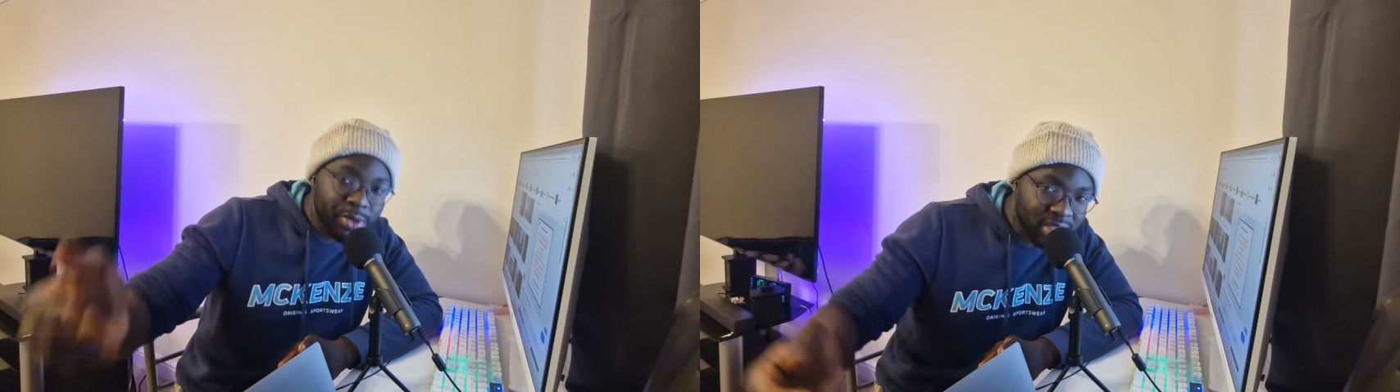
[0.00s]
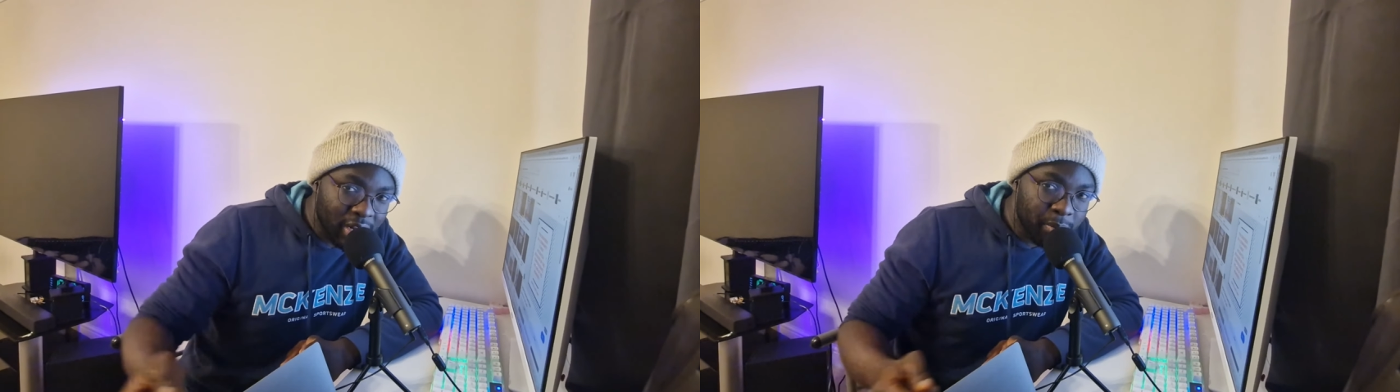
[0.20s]

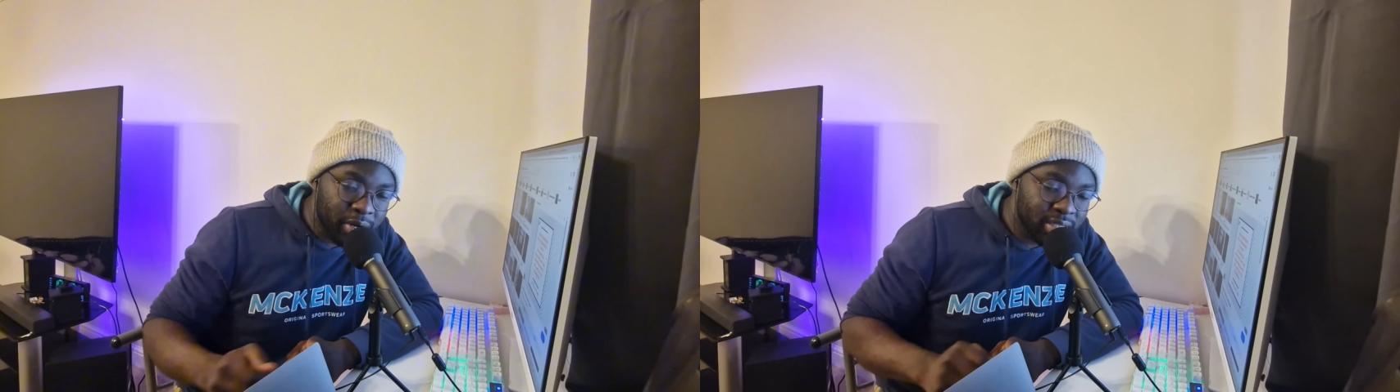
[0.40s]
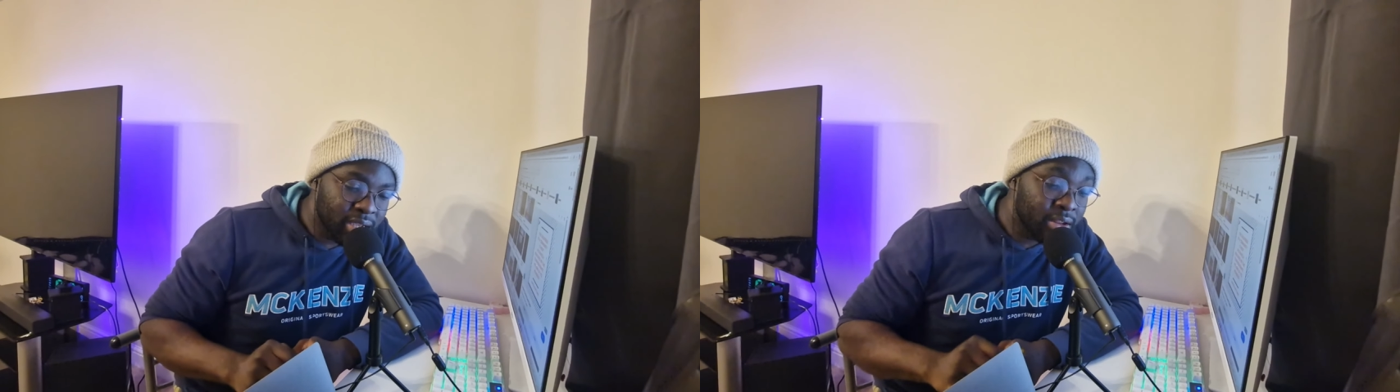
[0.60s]
be
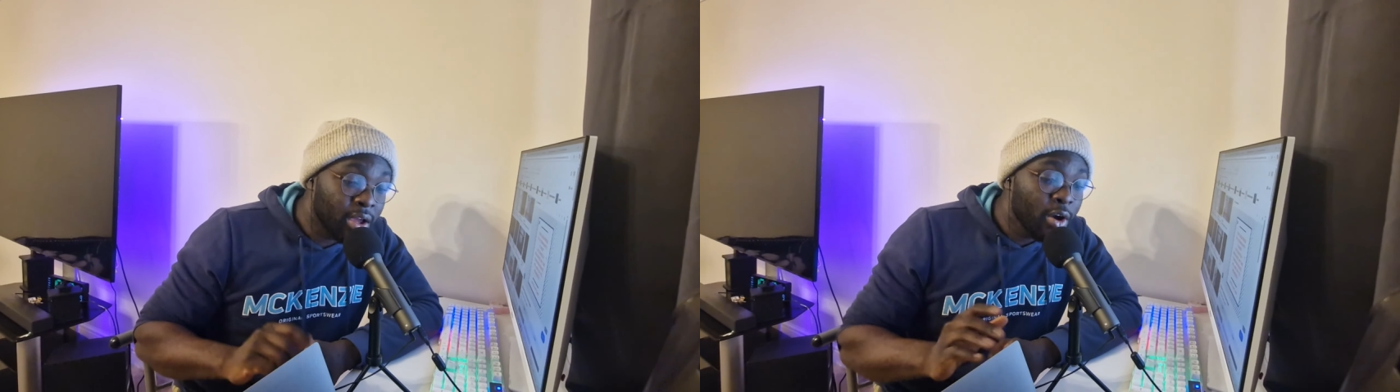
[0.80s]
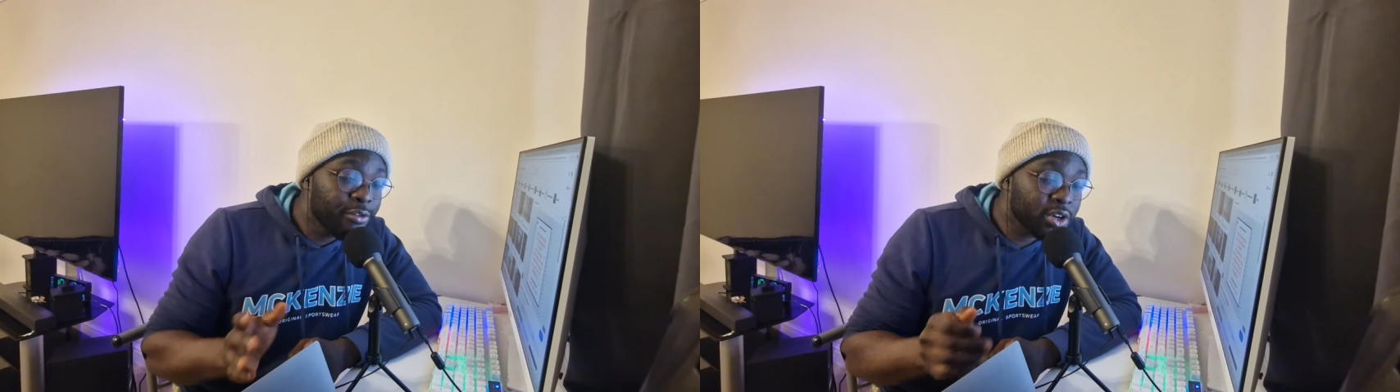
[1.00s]
celebrated.
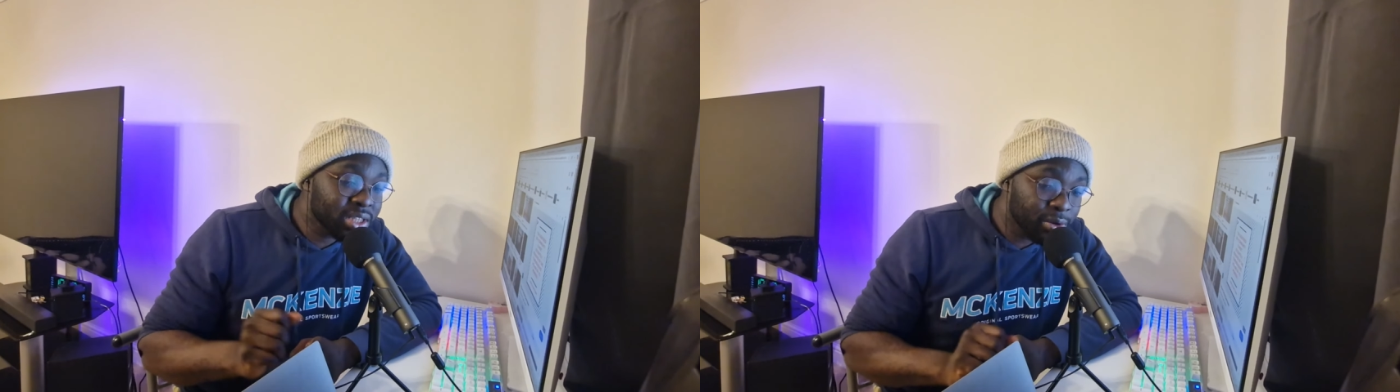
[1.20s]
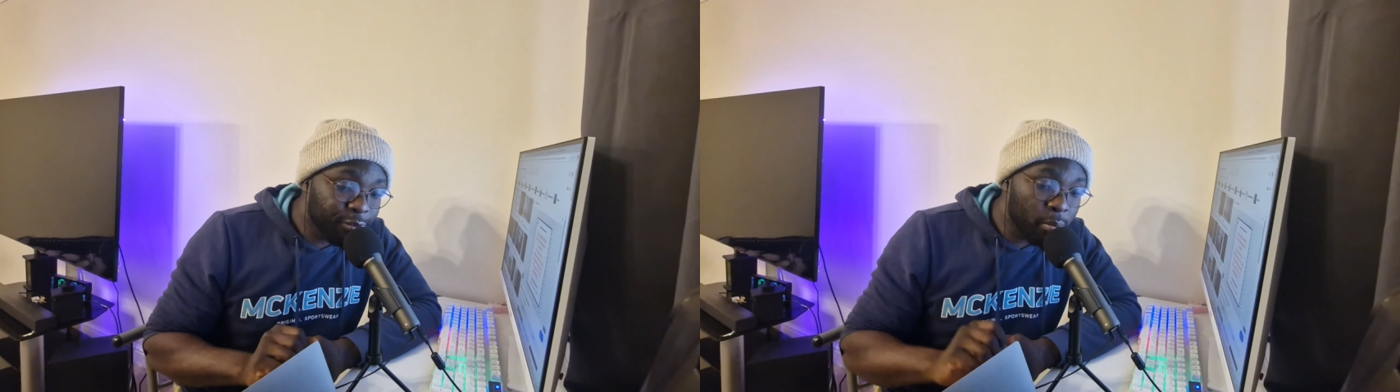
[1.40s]

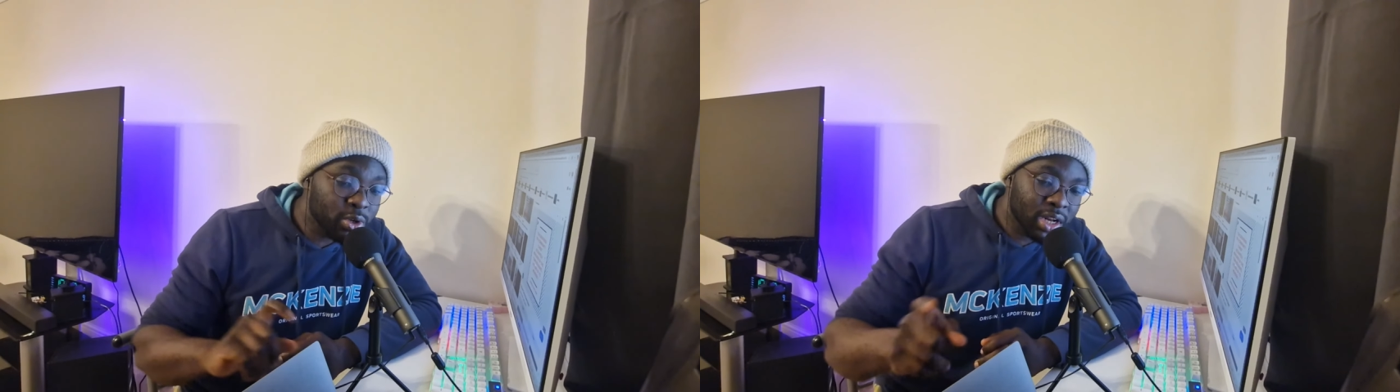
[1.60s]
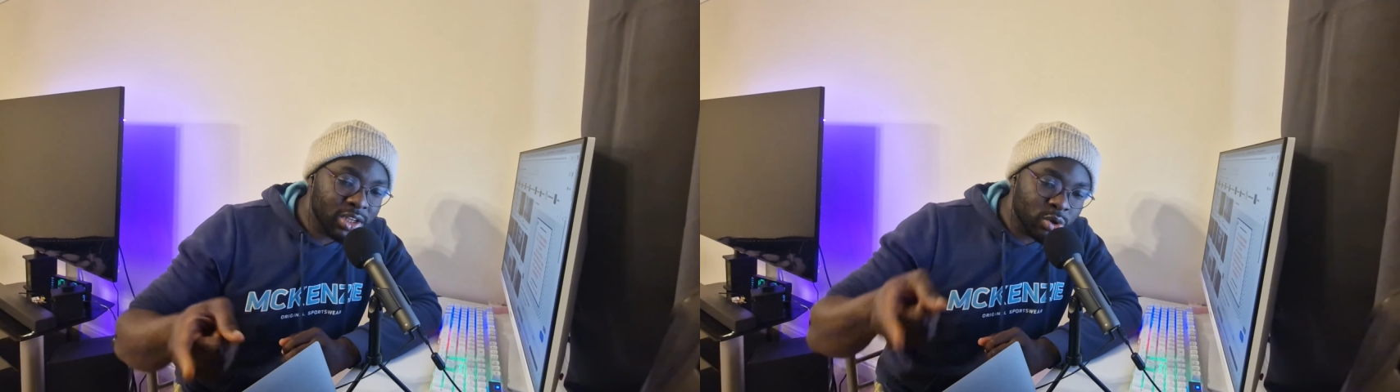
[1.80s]
First and
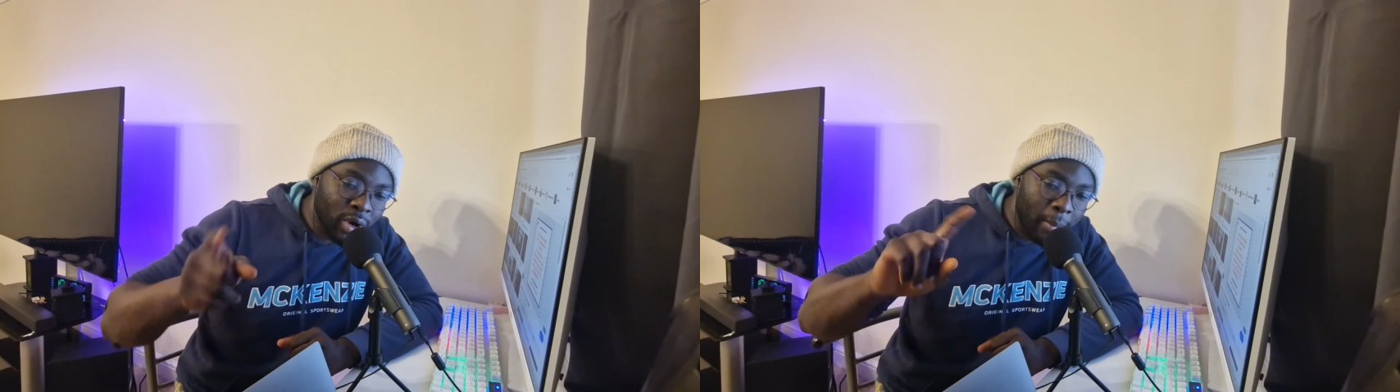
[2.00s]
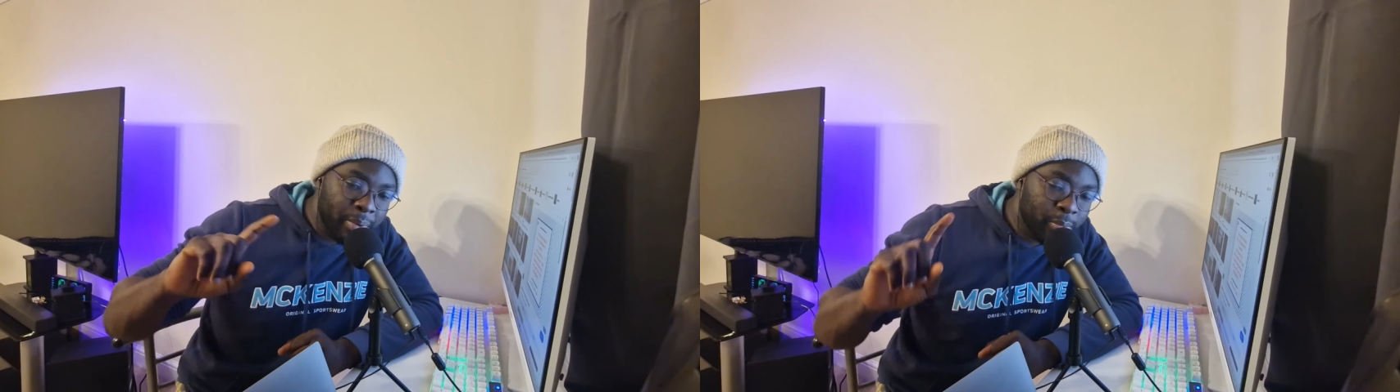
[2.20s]
foremost, let's look at